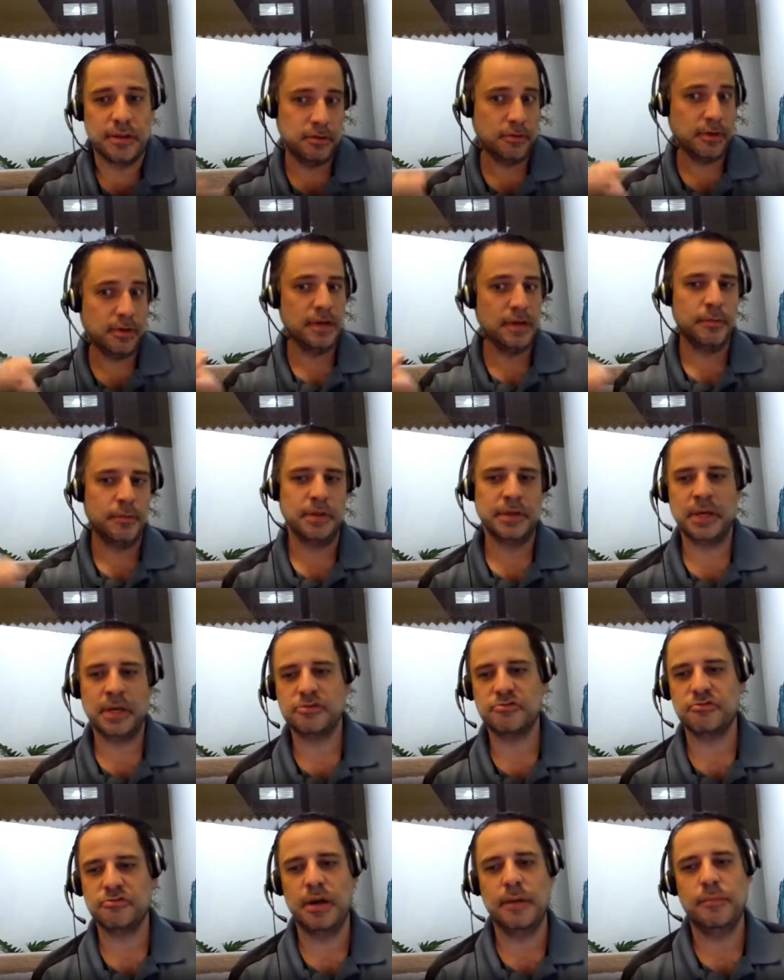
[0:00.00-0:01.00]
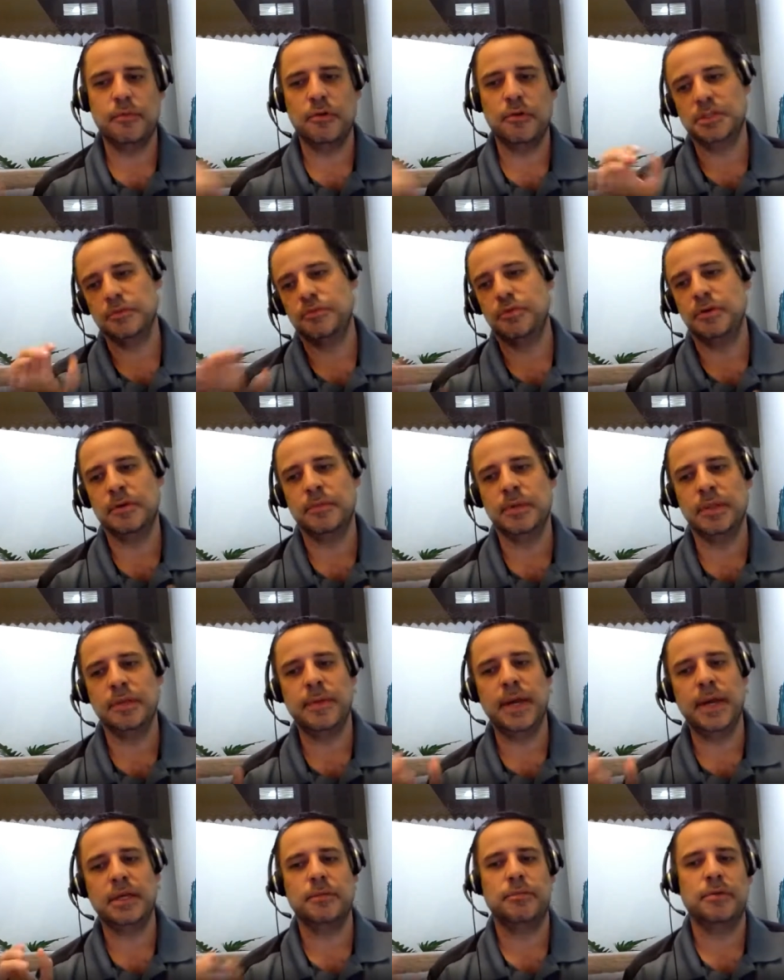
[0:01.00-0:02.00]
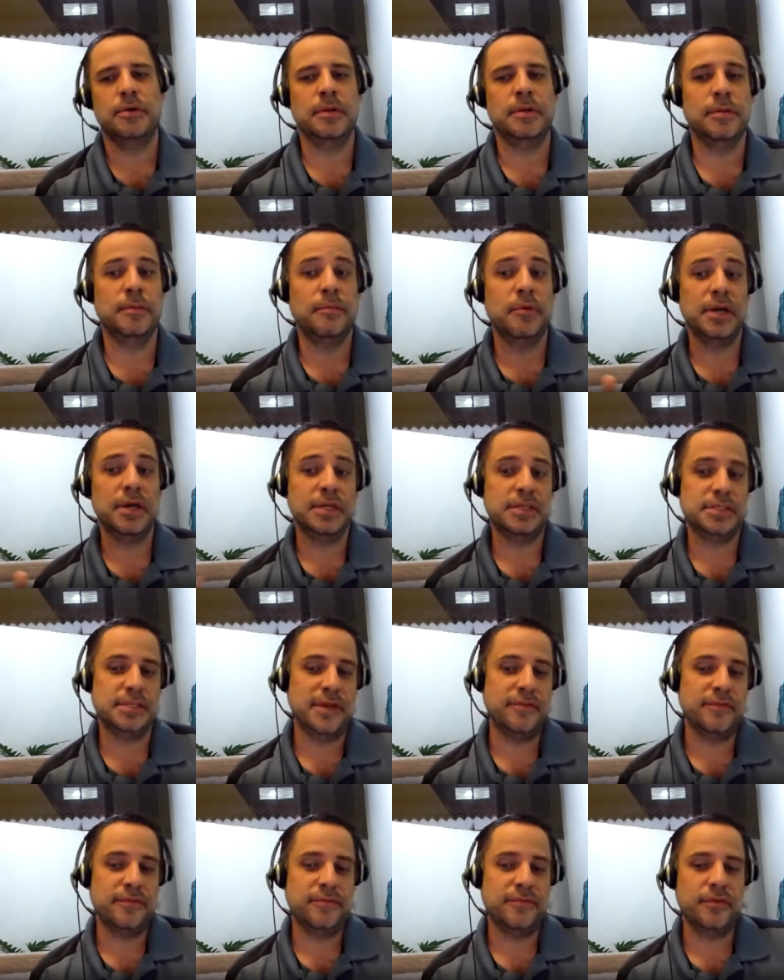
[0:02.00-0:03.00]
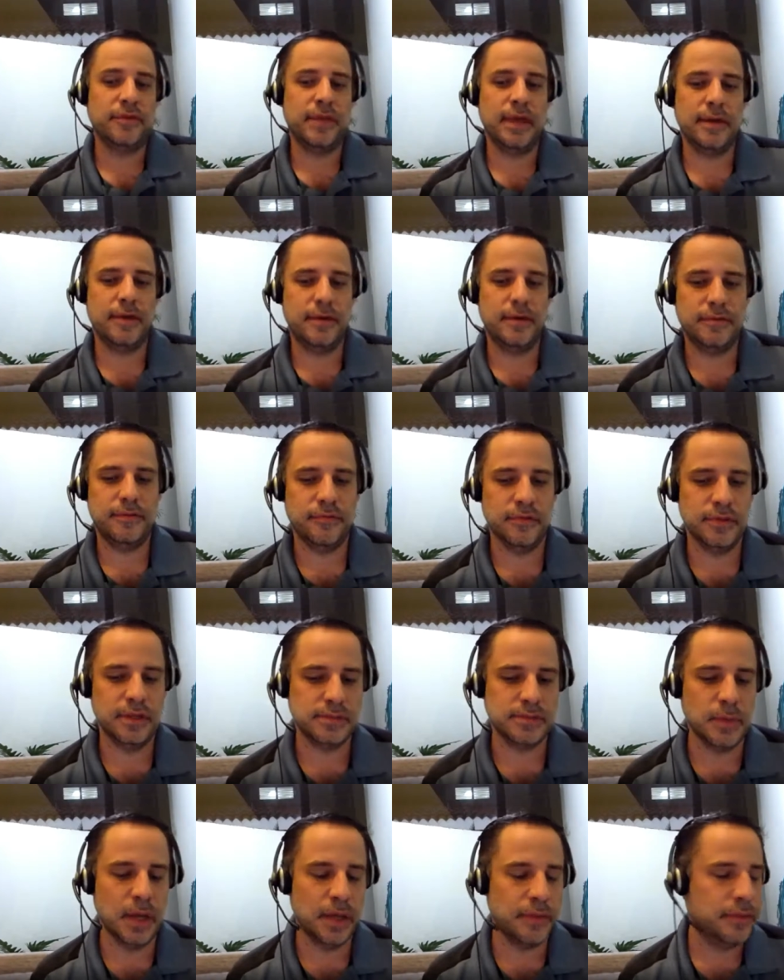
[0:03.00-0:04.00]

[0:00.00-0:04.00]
Okay, you're building extra credit points. You're putting them in the bank. You're putting them in the bank. Save them for this month.